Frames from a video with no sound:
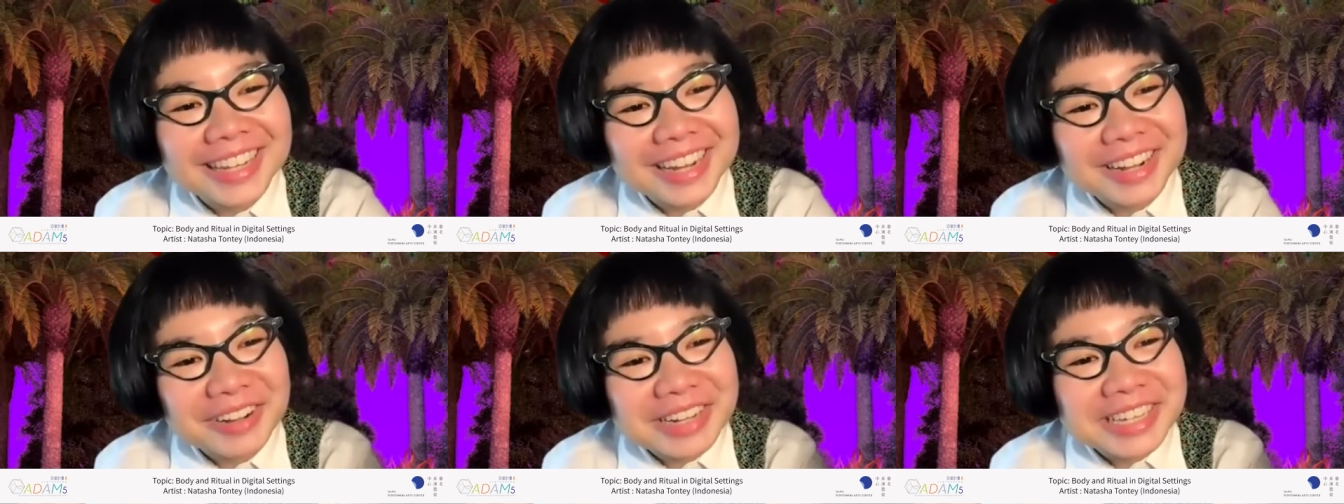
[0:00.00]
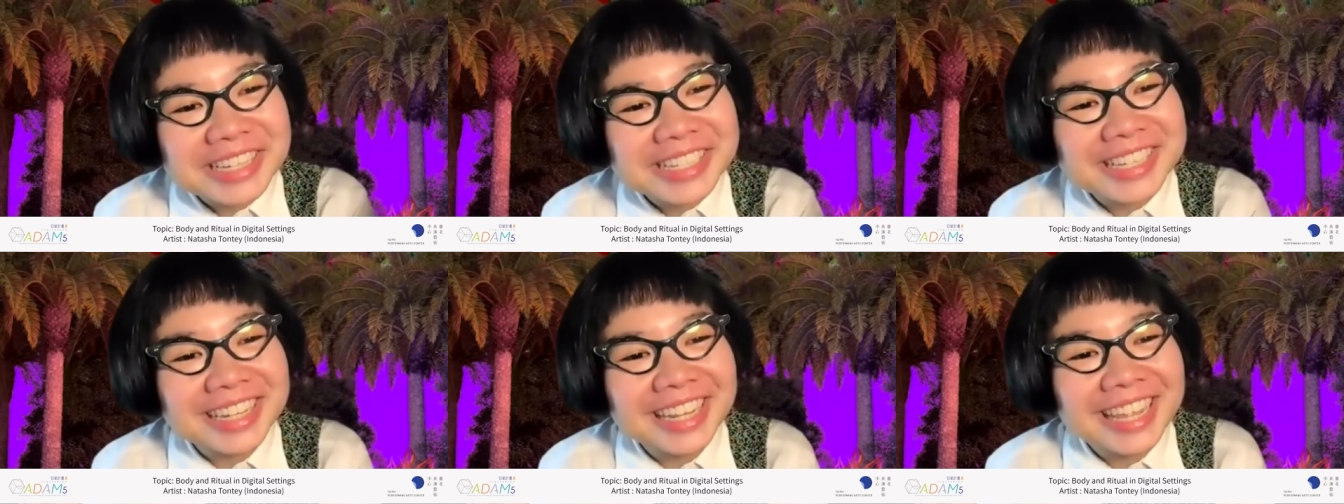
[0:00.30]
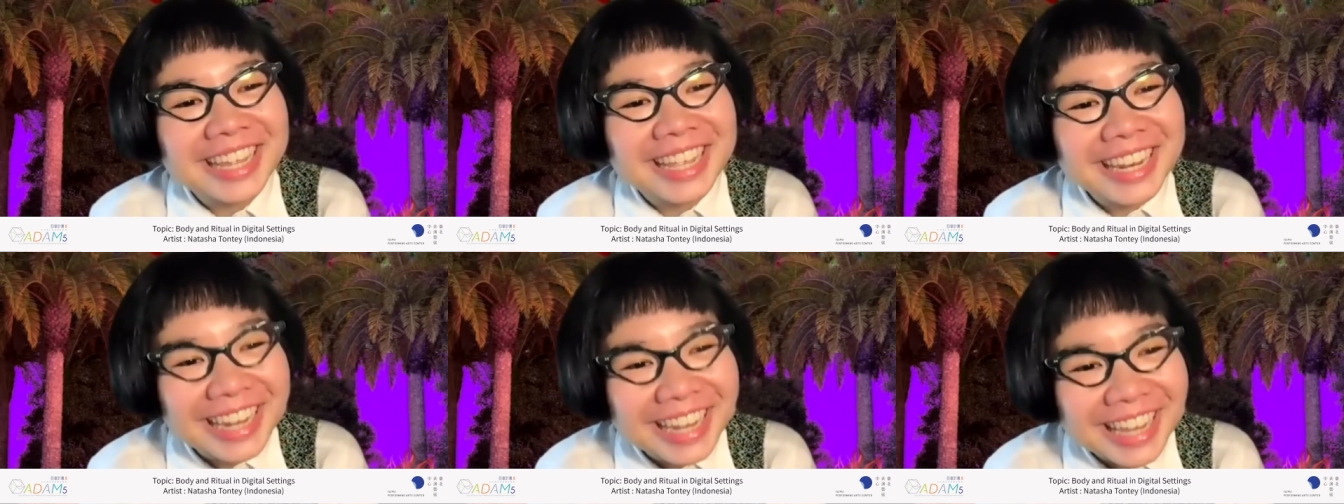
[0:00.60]
crystal
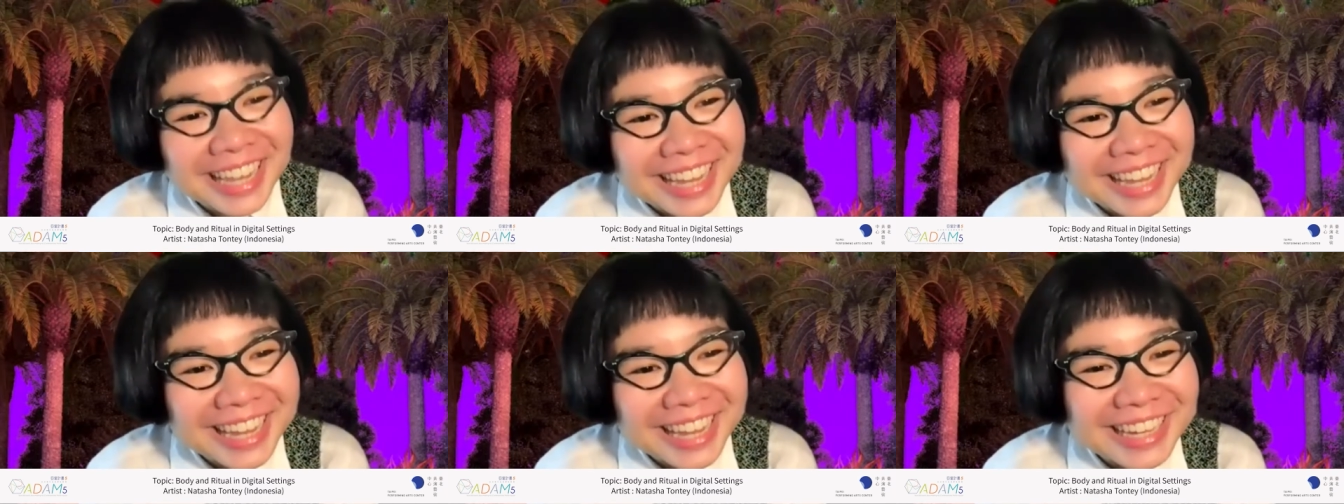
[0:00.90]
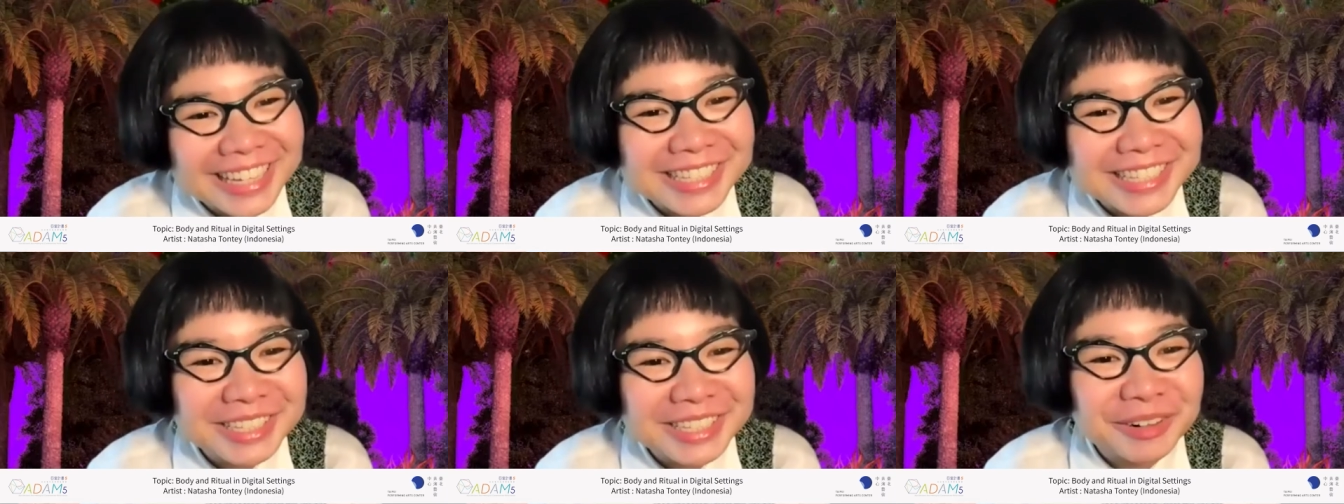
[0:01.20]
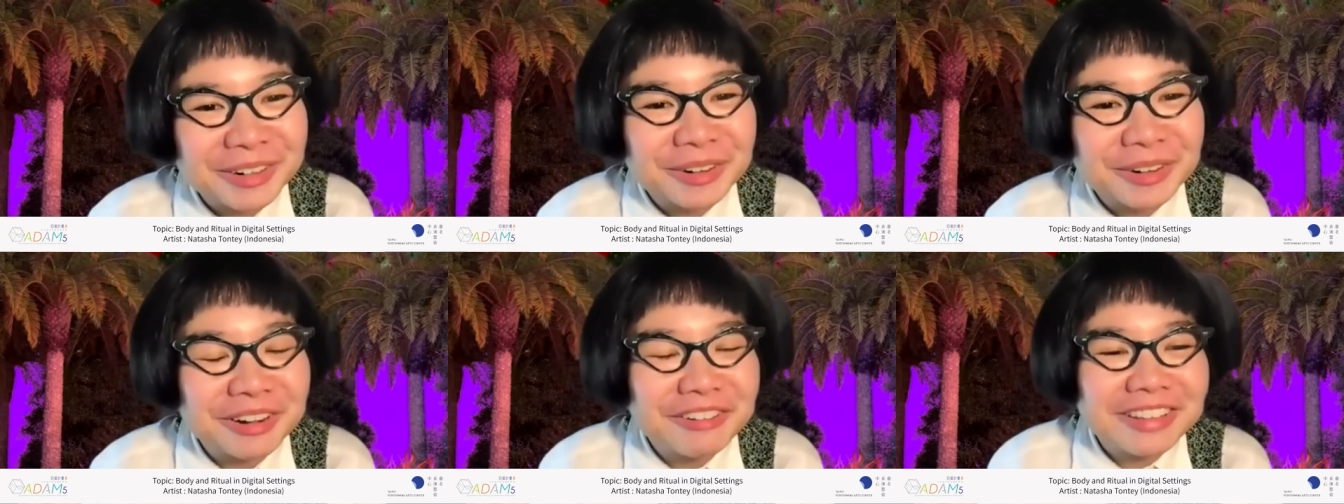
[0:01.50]
healings
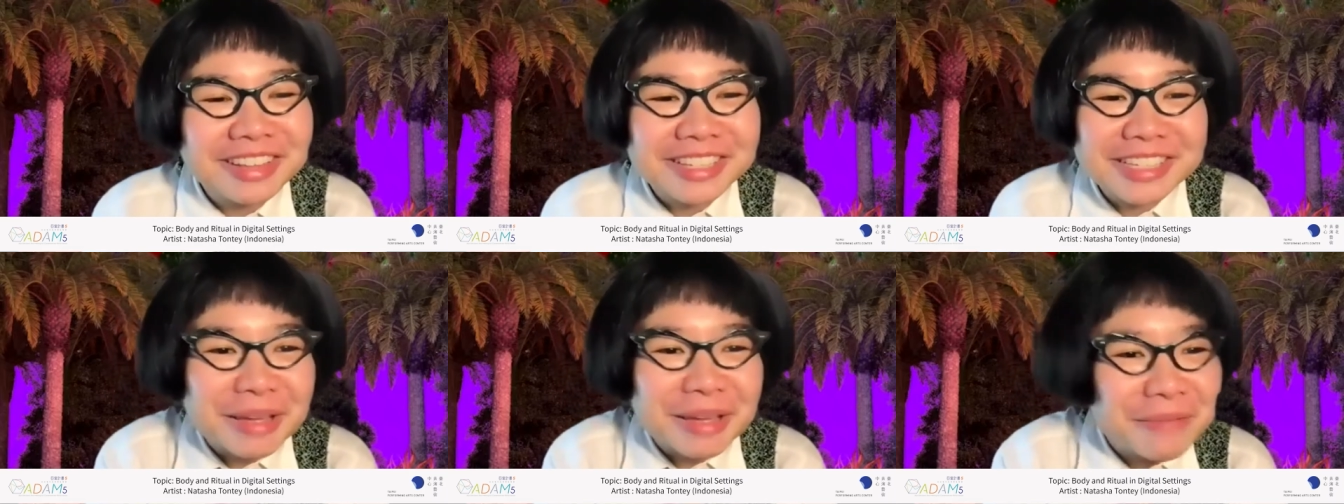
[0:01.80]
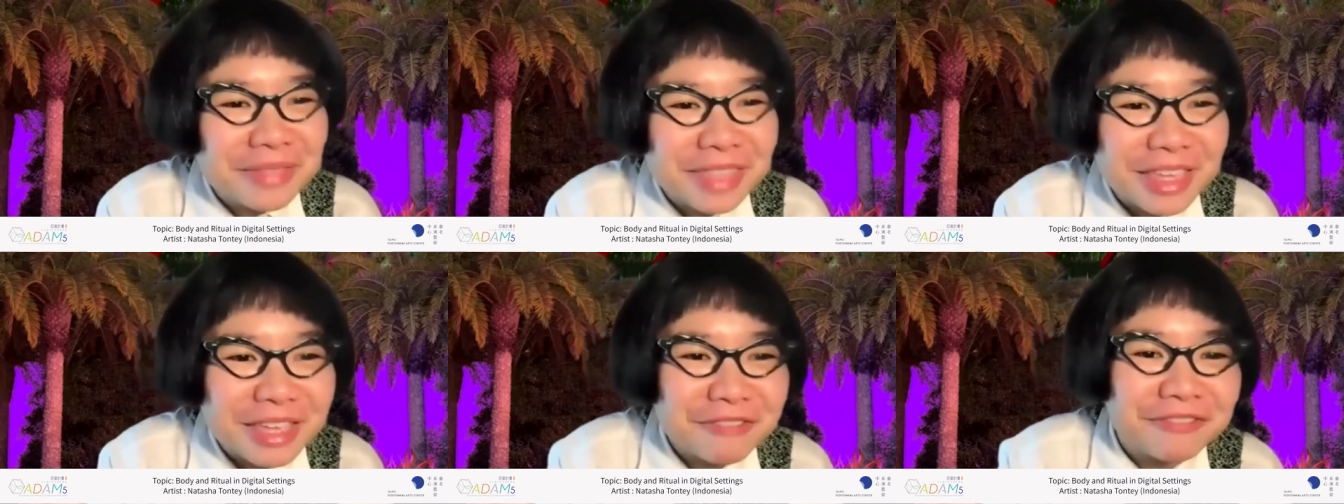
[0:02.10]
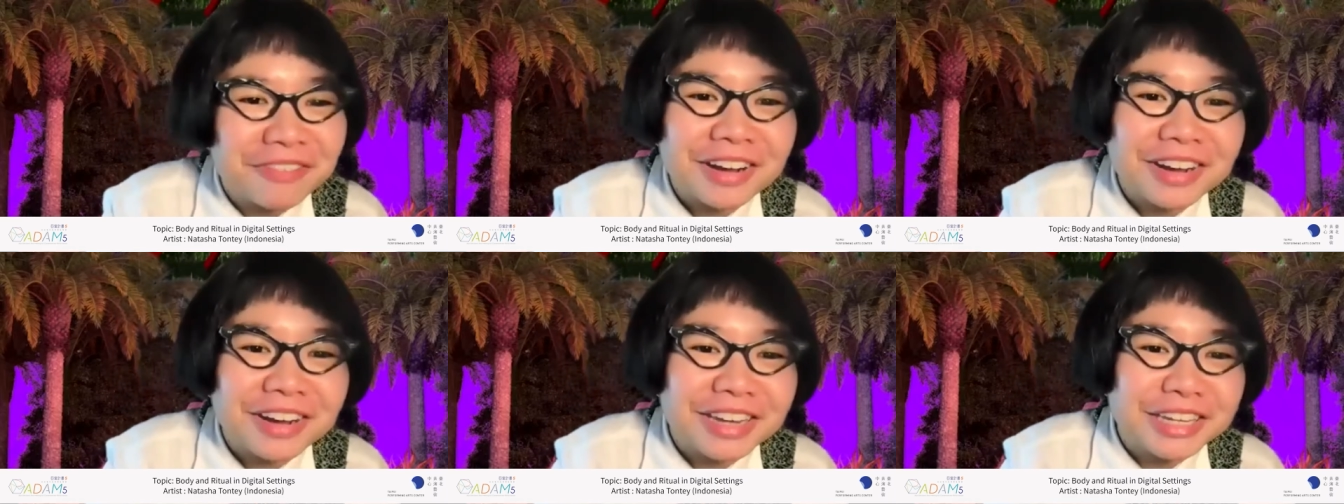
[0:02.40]
or something
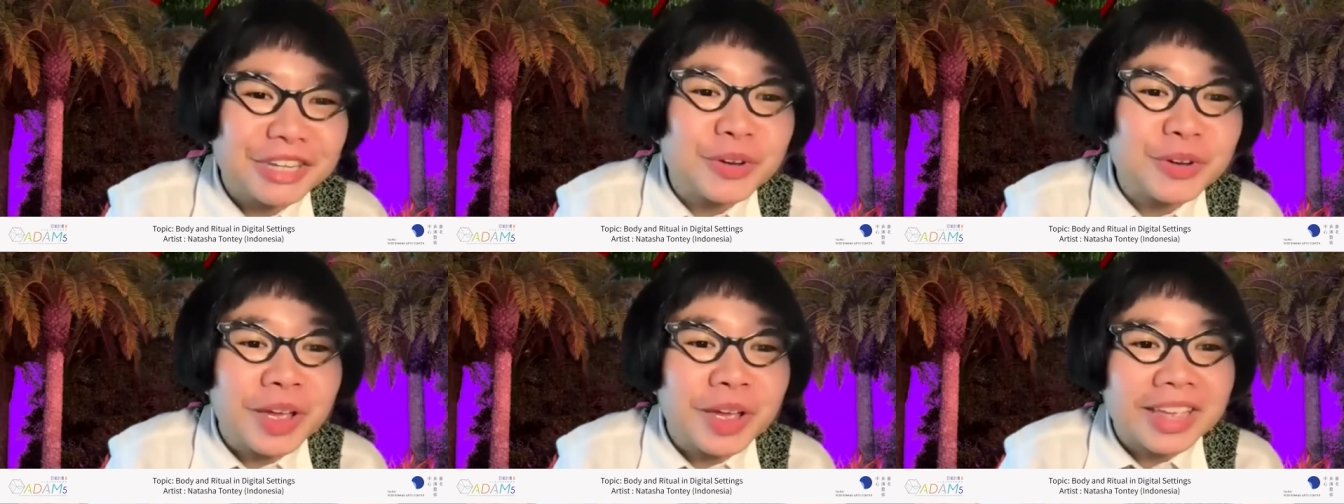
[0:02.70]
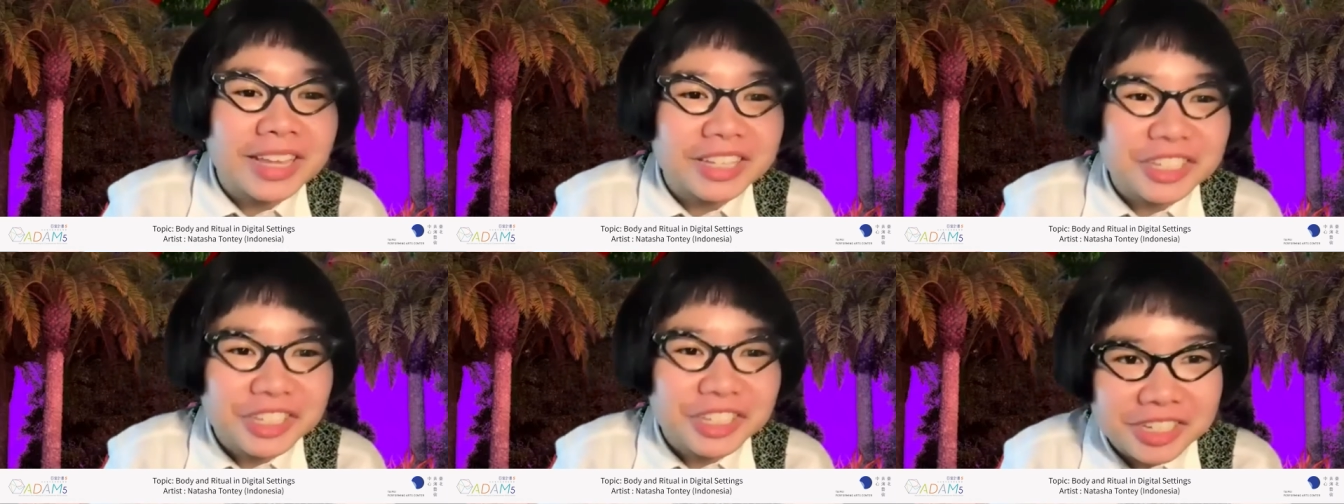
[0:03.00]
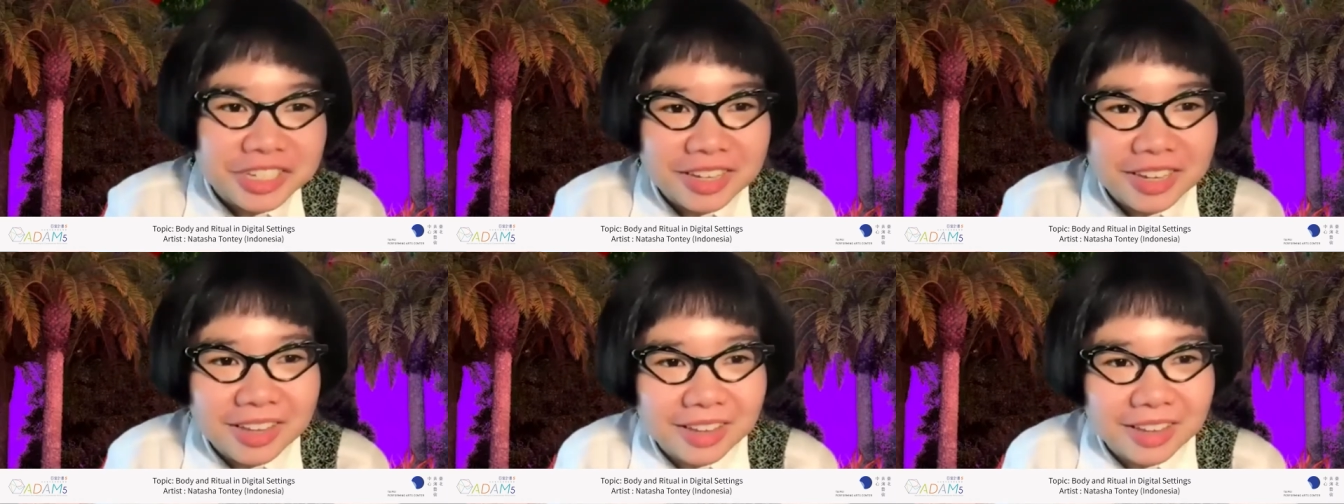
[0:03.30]
very new age